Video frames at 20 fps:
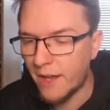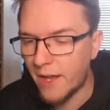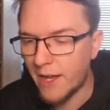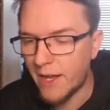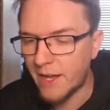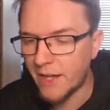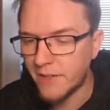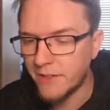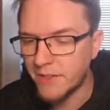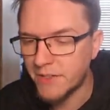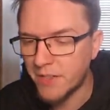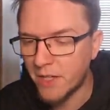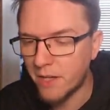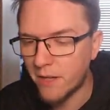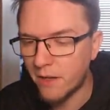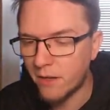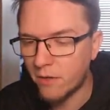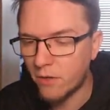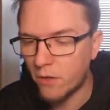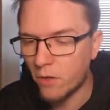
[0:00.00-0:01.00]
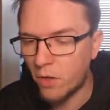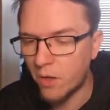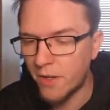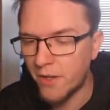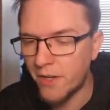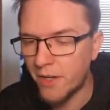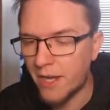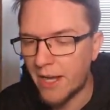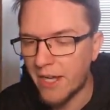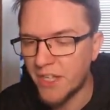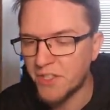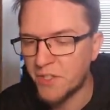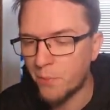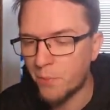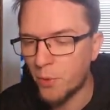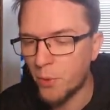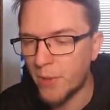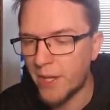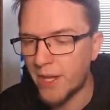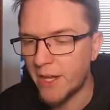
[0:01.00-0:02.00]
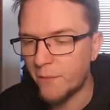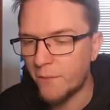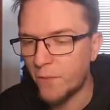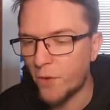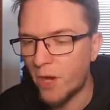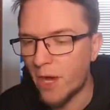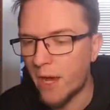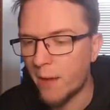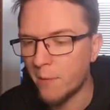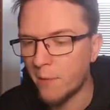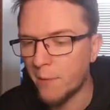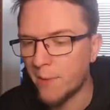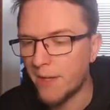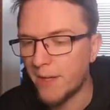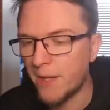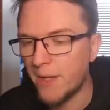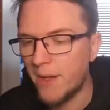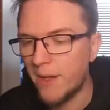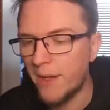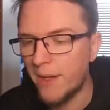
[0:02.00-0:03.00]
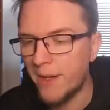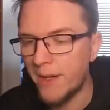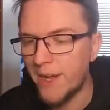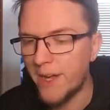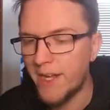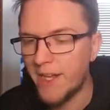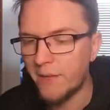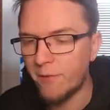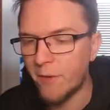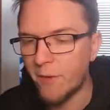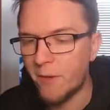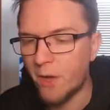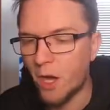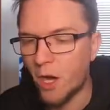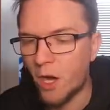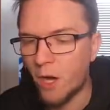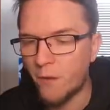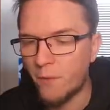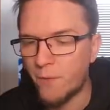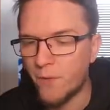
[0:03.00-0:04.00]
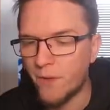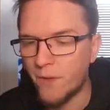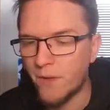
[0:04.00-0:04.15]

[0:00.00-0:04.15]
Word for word: And uh, has the ball here for Hammarby in their own half.